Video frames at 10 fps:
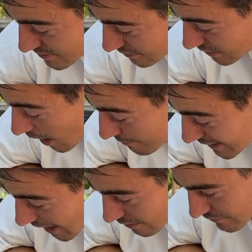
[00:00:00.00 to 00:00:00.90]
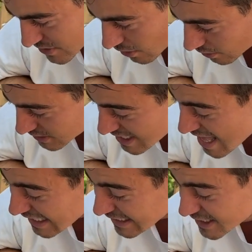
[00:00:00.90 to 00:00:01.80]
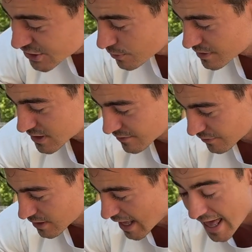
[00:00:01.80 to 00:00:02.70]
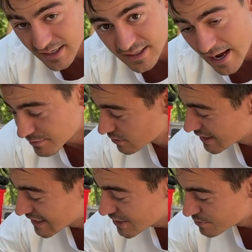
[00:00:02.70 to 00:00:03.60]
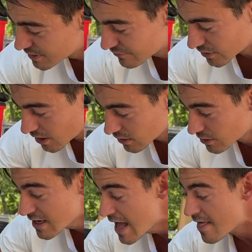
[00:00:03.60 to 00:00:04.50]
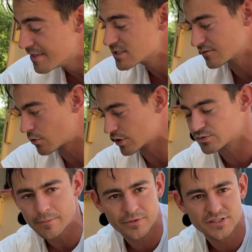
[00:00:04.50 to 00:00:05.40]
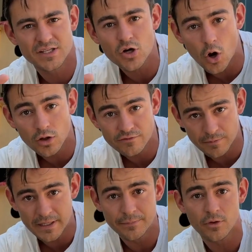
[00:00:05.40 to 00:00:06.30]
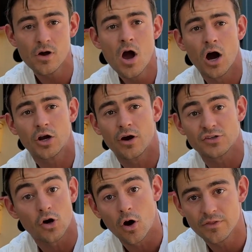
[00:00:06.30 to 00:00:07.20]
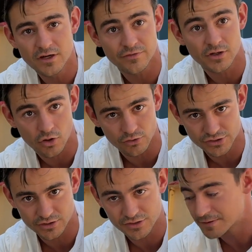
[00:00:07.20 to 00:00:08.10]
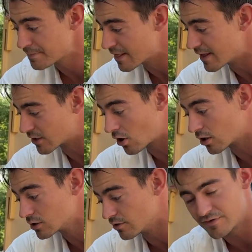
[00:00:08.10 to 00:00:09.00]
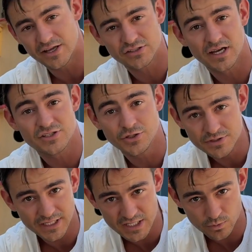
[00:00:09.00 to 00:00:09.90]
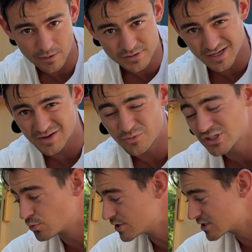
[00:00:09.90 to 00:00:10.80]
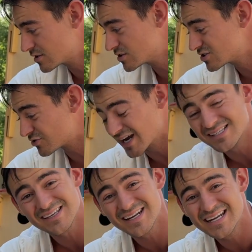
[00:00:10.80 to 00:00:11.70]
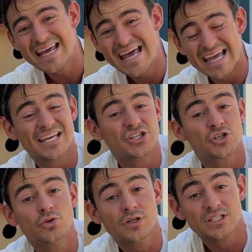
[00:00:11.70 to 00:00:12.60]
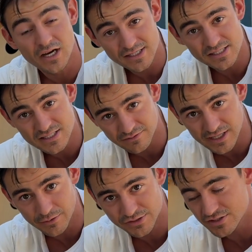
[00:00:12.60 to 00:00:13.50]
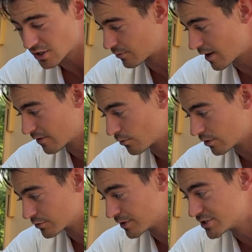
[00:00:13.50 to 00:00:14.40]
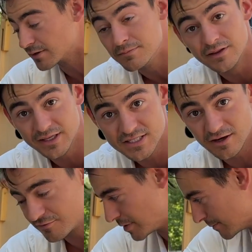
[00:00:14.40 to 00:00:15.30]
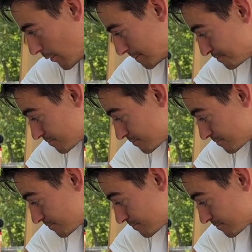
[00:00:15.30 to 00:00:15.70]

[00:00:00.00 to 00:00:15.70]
that are coming out of his heart, each with a different end adapter and each with a different color. This, of course, represents all of the people across all the different cultures that Carlo evangelized using his website, which was translated into dozens of languages around the world, reaching millions of people.